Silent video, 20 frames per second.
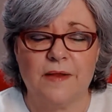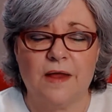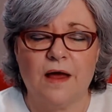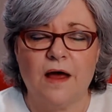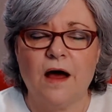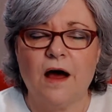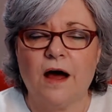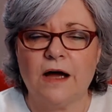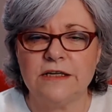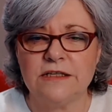
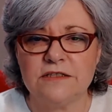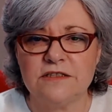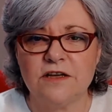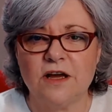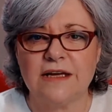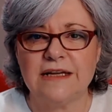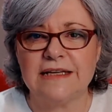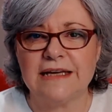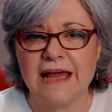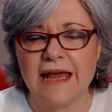I
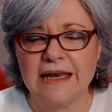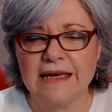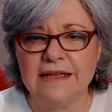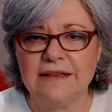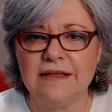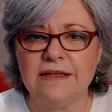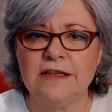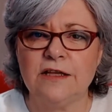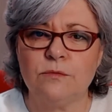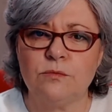decided anything
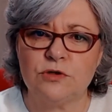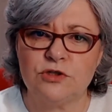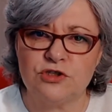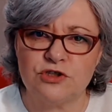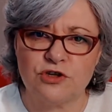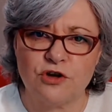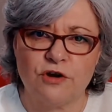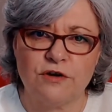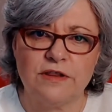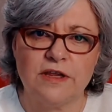that would
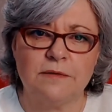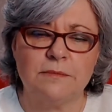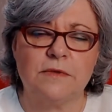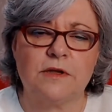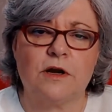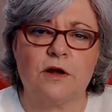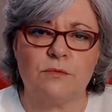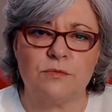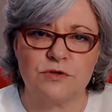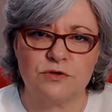show them that I
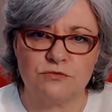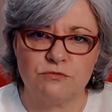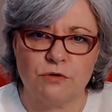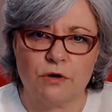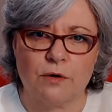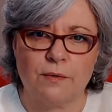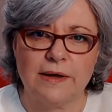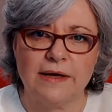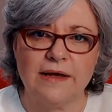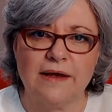was
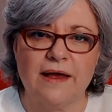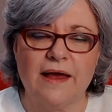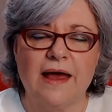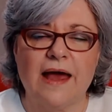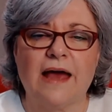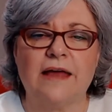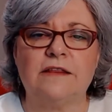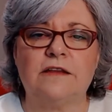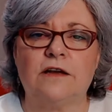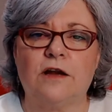growing and
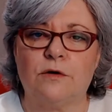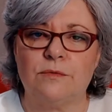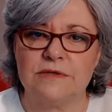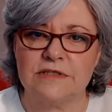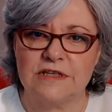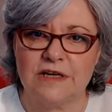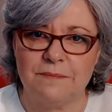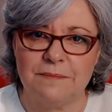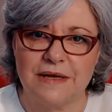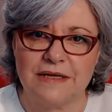that I was
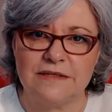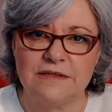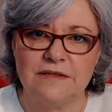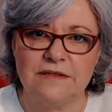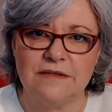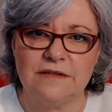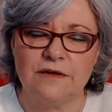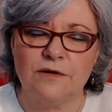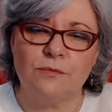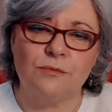committed
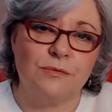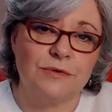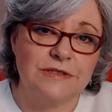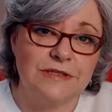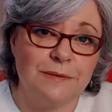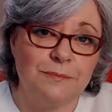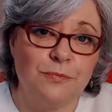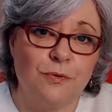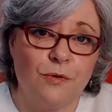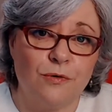was
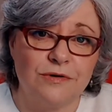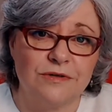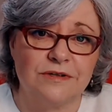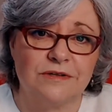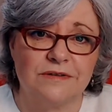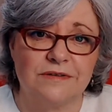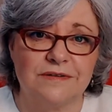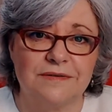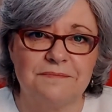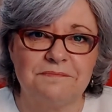important,
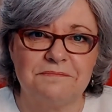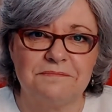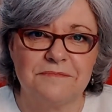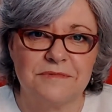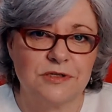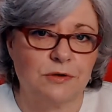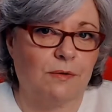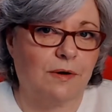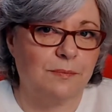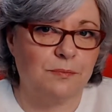so
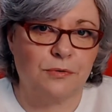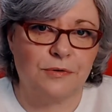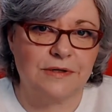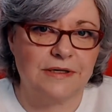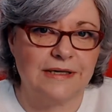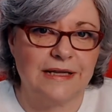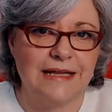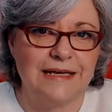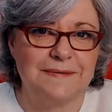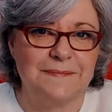I put it
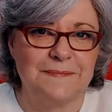in.